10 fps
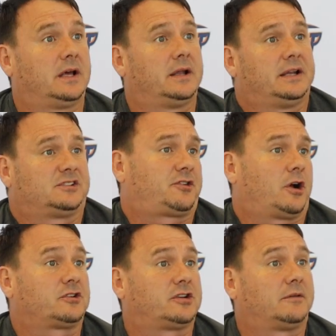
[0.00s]
and it
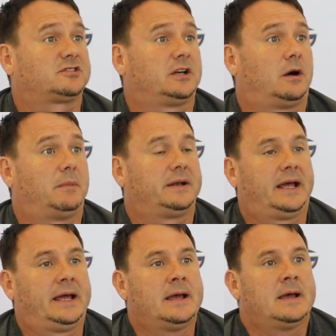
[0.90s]
starts obviously on
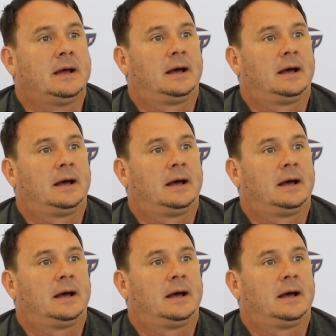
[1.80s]
Monday.